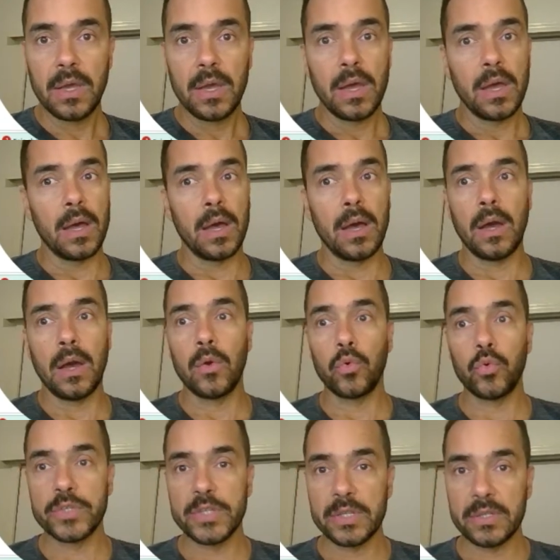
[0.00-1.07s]

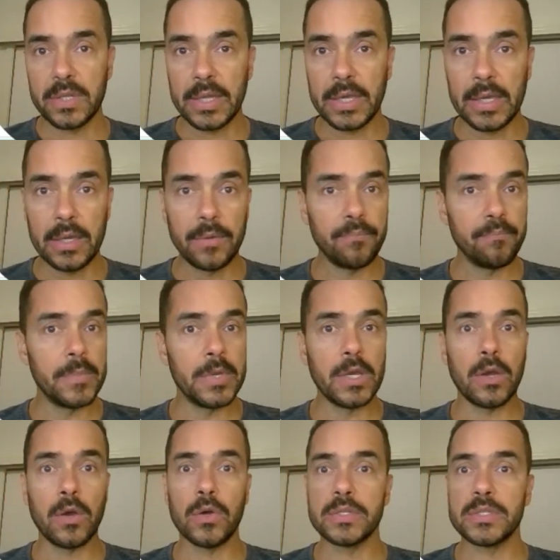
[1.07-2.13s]
urgently
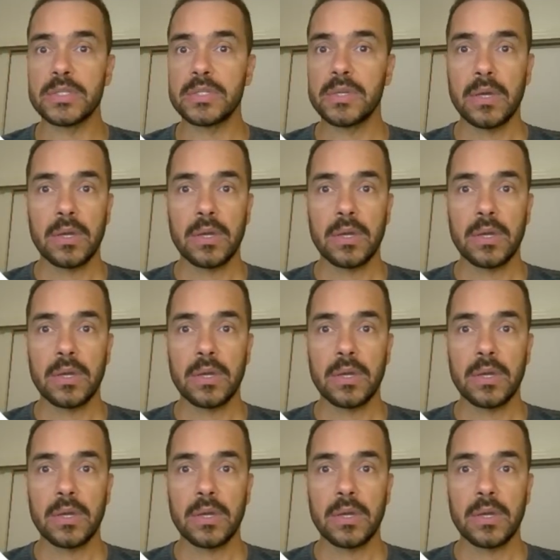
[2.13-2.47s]
because